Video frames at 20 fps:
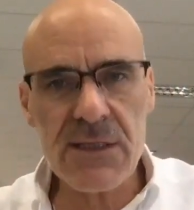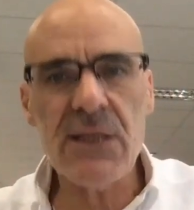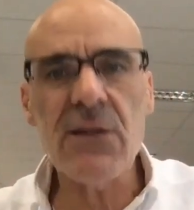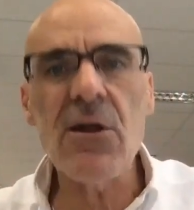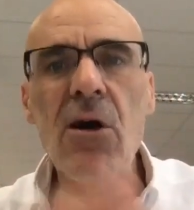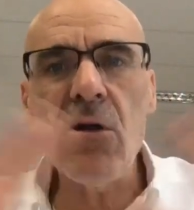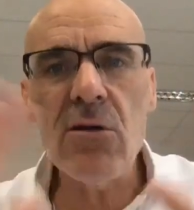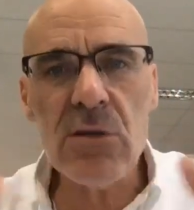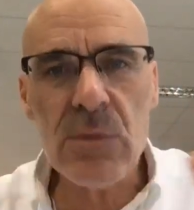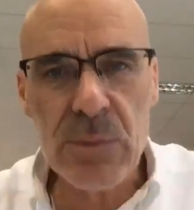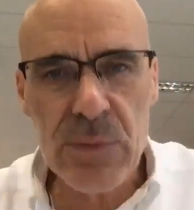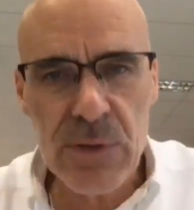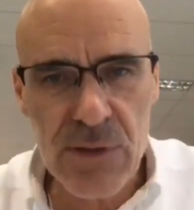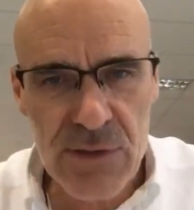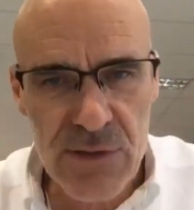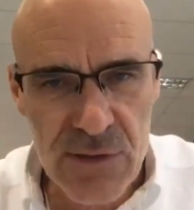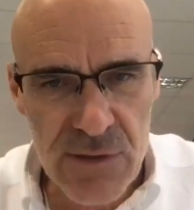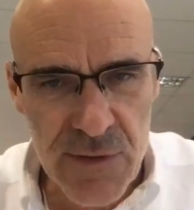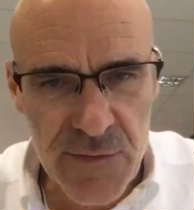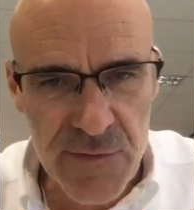and all the
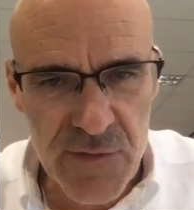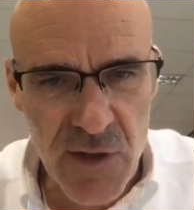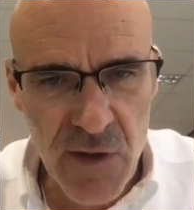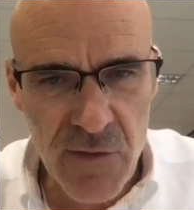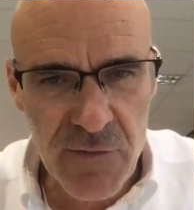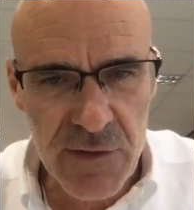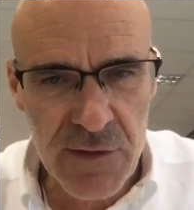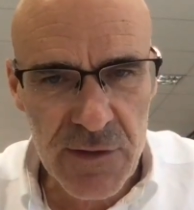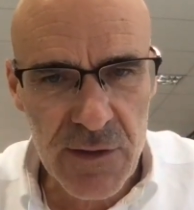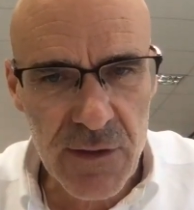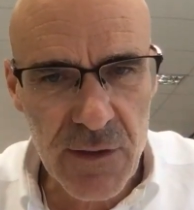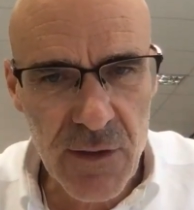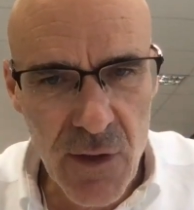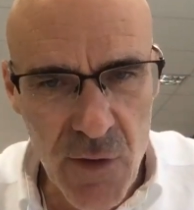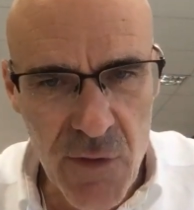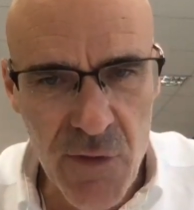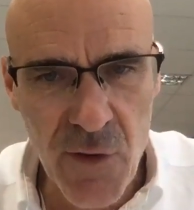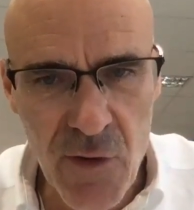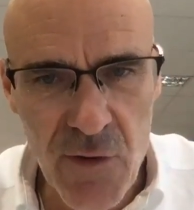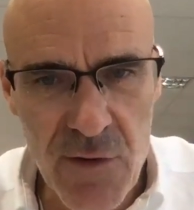persons of sovereign
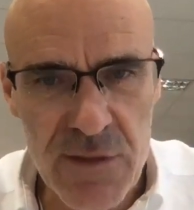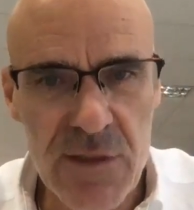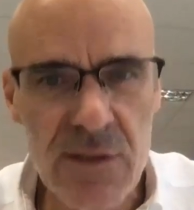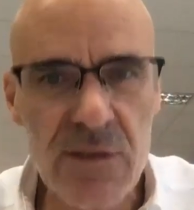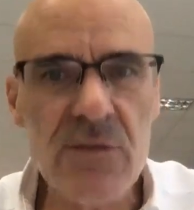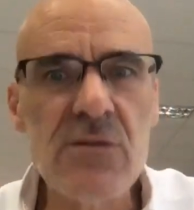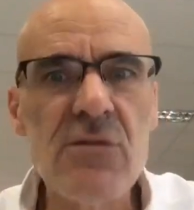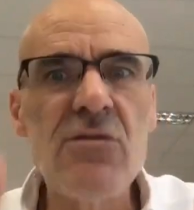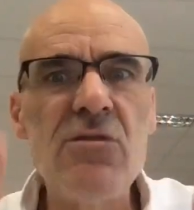authority,